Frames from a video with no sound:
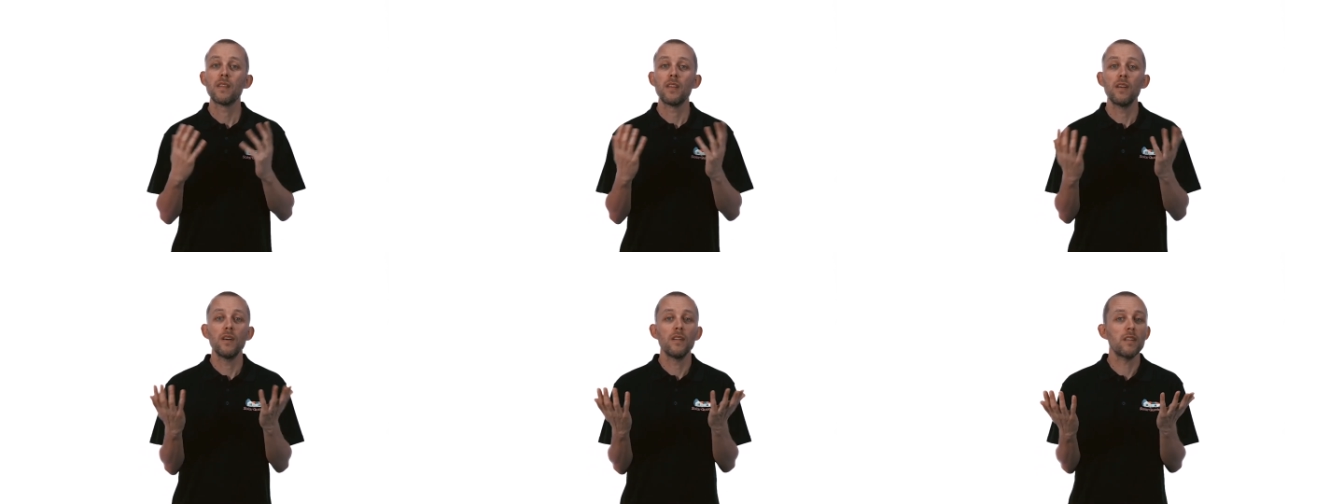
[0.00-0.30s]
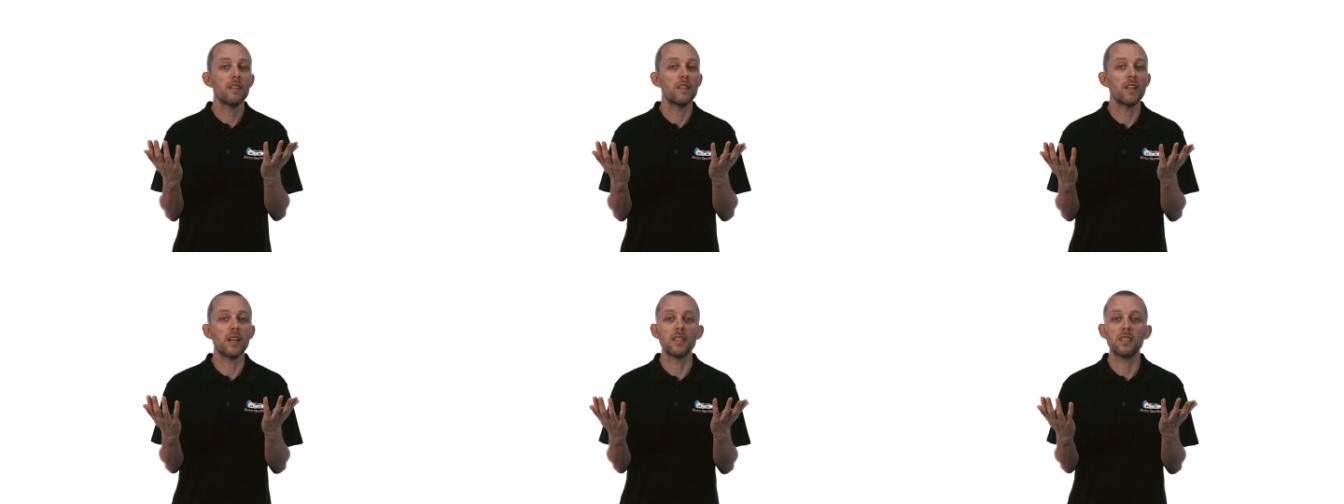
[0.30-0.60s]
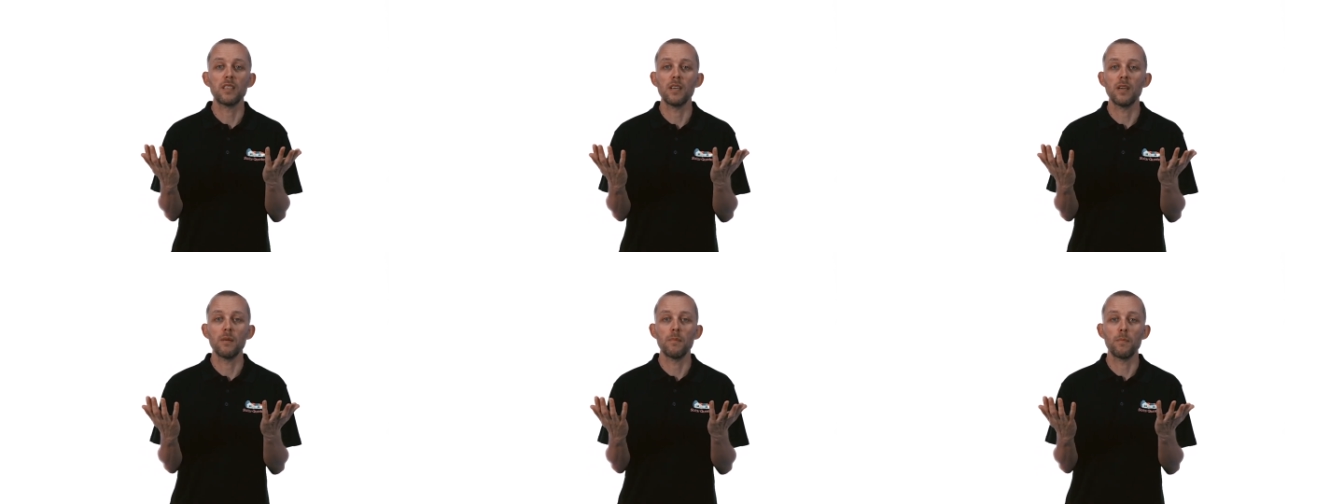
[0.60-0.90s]
The other thing
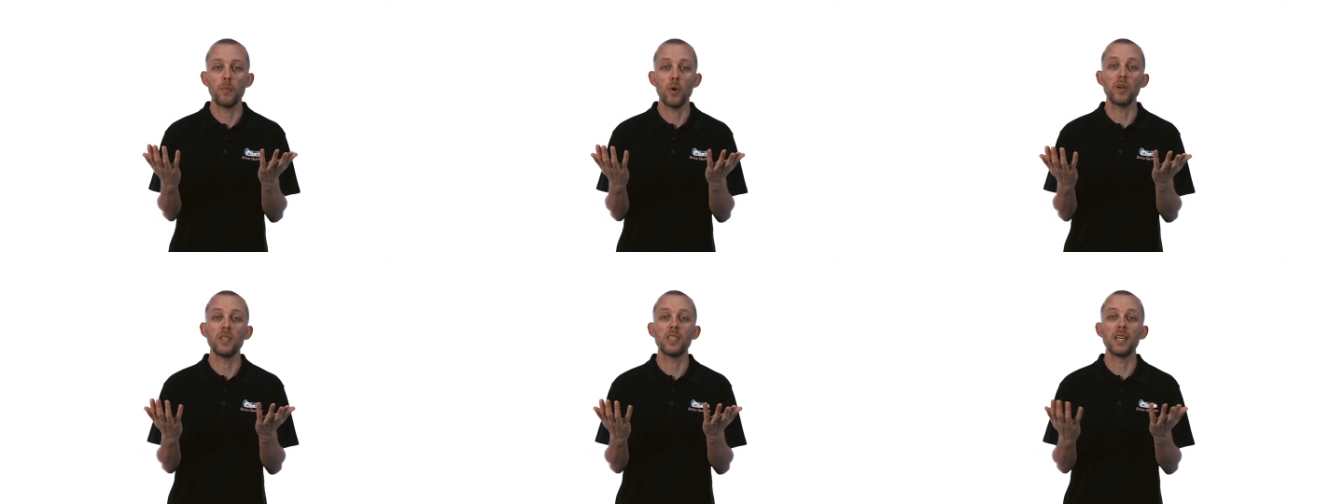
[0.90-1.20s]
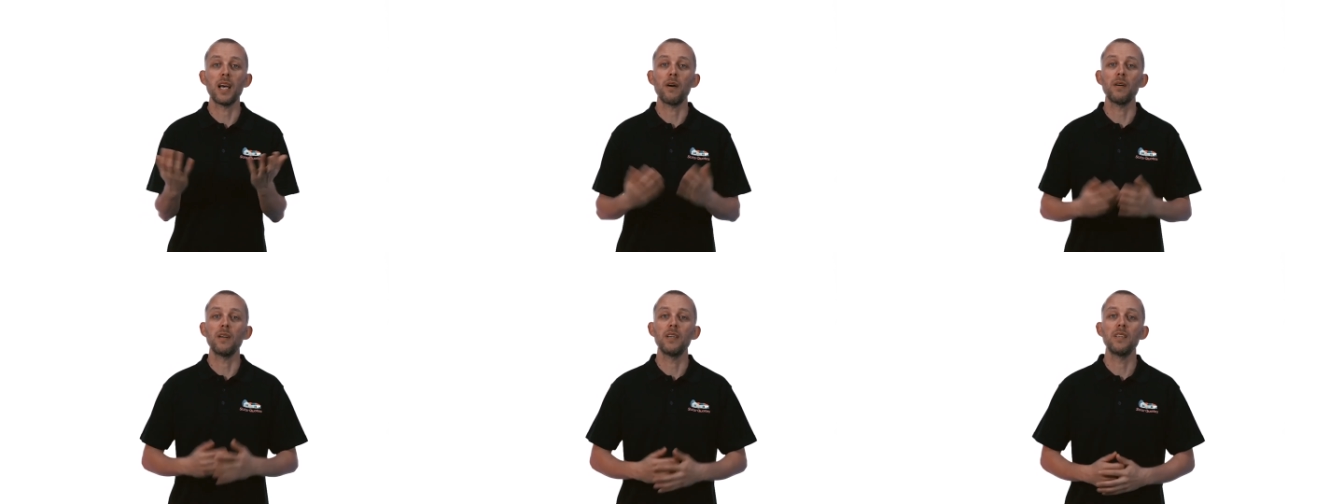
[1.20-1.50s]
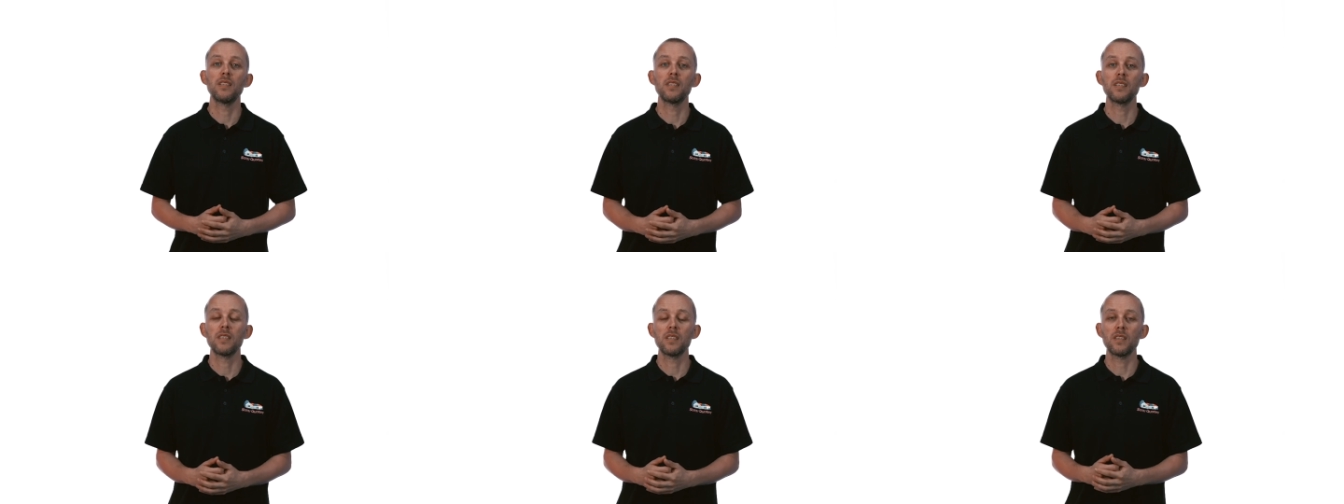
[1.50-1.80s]
to point out
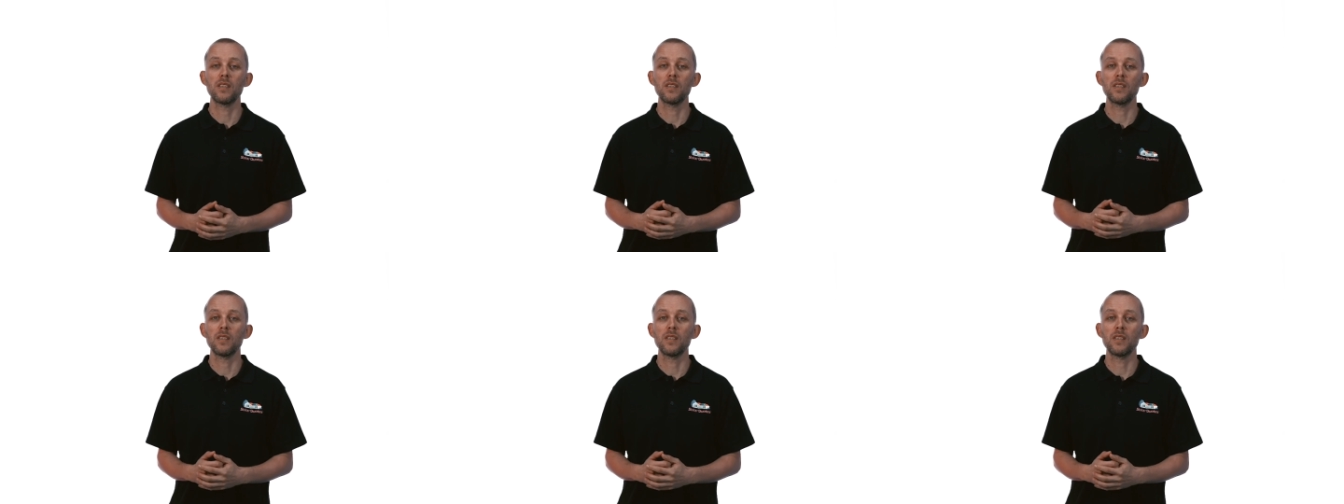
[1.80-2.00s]
is